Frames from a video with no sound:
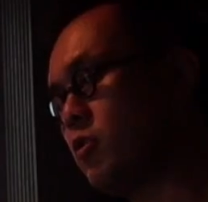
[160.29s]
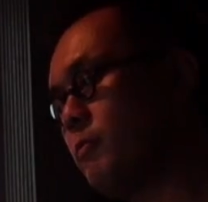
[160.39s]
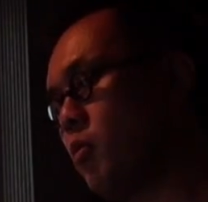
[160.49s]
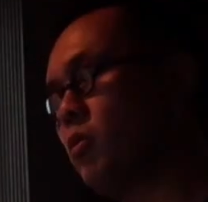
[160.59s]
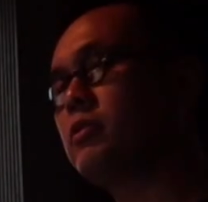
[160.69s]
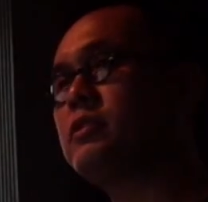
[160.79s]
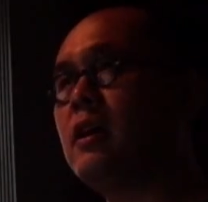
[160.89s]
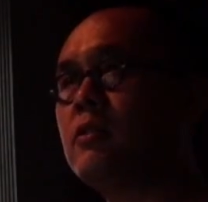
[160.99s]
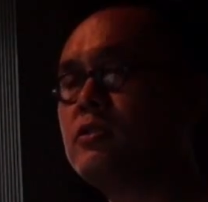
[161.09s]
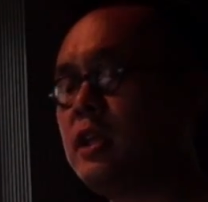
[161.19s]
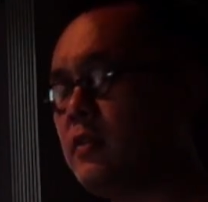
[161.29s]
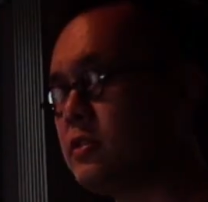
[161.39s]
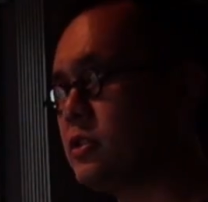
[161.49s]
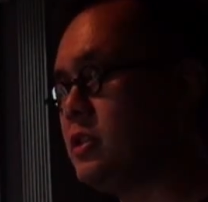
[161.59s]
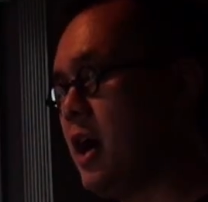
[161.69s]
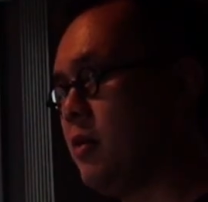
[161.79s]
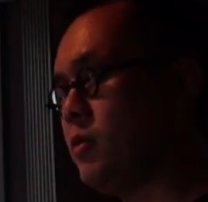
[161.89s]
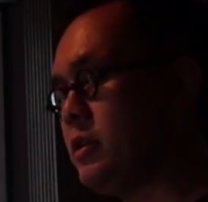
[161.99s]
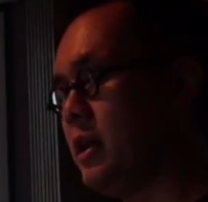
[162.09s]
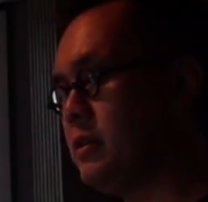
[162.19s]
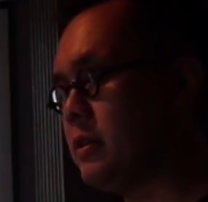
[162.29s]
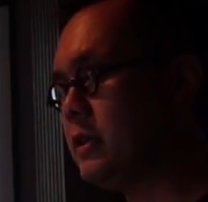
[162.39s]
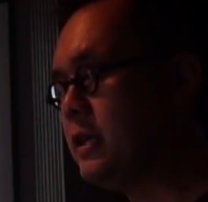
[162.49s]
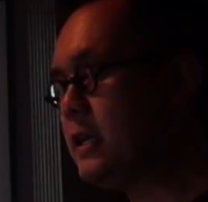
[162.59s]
so important to understand this is not redundant.